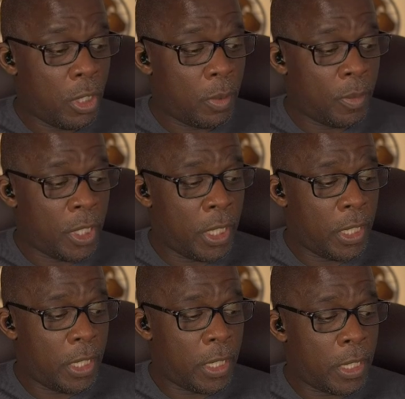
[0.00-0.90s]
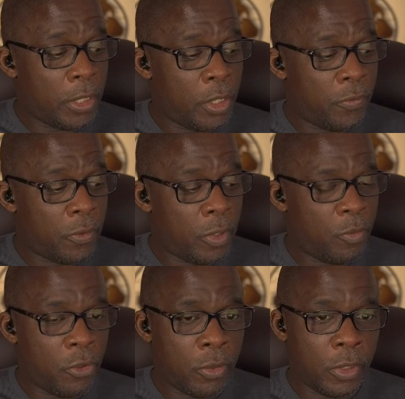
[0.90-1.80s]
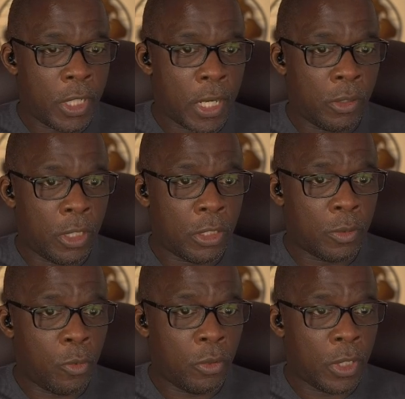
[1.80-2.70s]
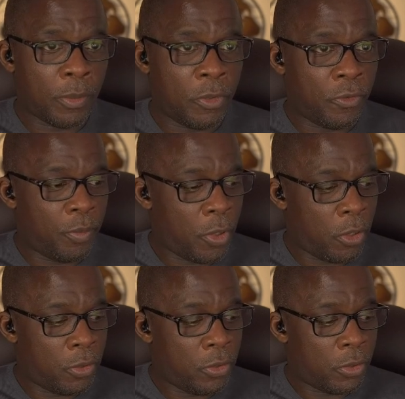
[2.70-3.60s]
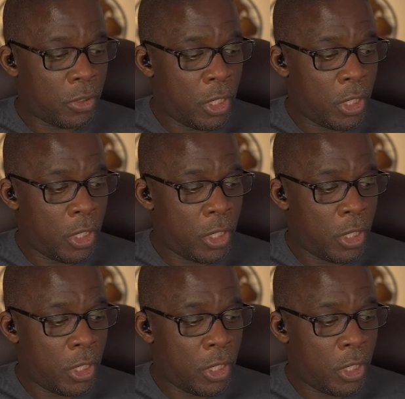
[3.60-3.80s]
But here, you've only broken down a small number of bonds